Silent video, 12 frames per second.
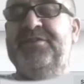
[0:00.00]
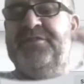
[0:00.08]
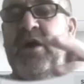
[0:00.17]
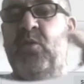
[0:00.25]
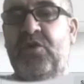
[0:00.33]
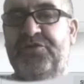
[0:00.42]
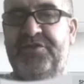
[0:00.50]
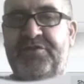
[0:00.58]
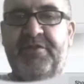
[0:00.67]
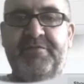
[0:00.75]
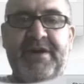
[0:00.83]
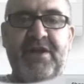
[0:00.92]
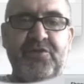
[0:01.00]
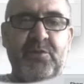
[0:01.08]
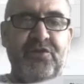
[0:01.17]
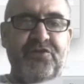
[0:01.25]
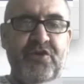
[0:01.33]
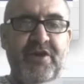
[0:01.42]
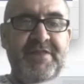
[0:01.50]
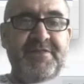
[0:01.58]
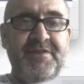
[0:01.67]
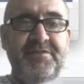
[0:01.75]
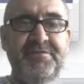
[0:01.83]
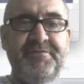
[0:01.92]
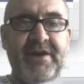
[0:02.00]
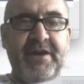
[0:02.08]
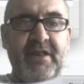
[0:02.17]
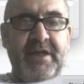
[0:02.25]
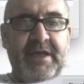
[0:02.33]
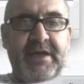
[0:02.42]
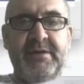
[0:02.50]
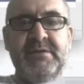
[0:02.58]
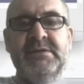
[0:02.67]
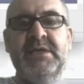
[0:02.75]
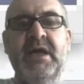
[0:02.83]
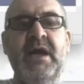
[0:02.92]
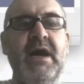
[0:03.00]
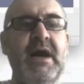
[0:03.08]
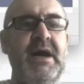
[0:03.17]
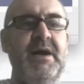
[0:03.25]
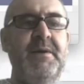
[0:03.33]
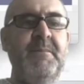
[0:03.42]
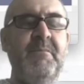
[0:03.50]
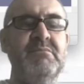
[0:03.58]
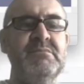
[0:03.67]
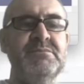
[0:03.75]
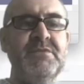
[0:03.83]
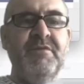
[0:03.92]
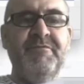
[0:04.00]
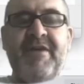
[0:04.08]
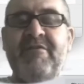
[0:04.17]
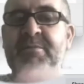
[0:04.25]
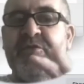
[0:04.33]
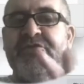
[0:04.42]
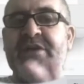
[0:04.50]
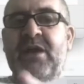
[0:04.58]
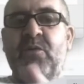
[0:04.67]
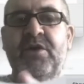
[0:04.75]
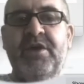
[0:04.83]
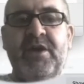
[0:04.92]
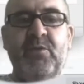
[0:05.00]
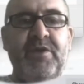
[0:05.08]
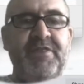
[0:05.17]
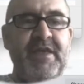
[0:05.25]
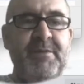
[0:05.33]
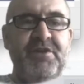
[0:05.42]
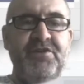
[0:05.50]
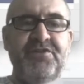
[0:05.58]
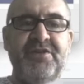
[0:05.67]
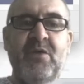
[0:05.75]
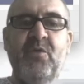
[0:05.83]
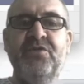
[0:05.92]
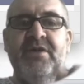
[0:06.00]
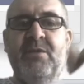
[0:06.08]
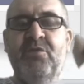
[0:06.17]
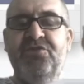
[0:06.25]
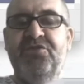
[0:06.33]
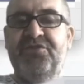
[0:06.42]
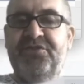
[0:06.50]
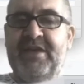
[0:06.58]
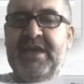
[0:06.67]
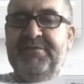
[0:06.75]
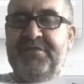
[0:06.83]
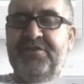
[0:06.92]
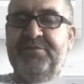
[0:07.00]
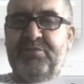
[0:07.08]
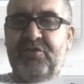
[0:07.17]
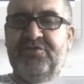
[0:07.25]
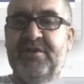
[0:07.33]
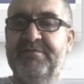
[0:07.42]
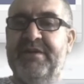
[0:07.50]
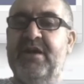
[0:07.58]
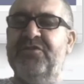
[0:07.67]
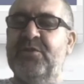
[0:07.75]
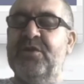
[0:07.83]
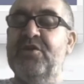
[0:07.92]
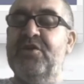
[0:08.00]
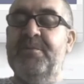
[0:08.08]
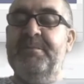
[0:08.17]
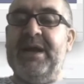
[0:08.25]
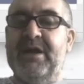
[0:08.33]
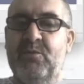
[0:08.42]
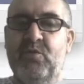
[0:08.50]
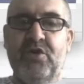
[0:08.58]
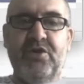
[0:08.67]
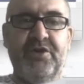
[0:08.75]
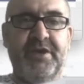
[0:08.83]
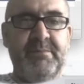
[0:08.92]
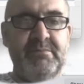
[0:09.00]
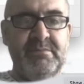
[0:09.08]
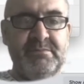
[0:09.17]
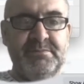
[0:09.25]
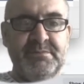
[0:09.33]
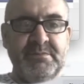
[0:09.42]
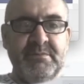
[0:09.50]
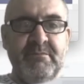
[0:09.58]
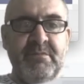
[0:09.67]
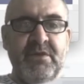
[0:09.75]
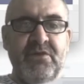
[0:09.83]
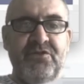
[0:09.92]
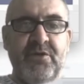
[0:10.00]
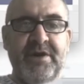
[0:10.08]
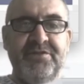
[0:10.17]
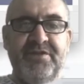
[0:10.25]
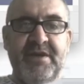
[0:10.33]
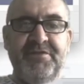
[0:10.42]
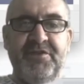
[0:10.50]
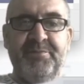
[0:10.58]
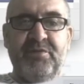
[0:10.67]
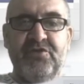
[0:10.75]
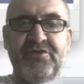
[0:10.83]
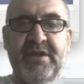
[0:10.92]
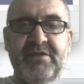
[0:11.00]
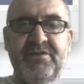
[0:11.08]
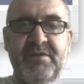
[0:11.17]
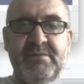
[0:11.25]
that I want into the files I want. So in this file here, very much like working with images, I want to save this project file so I can come back and work on it. So I save this project,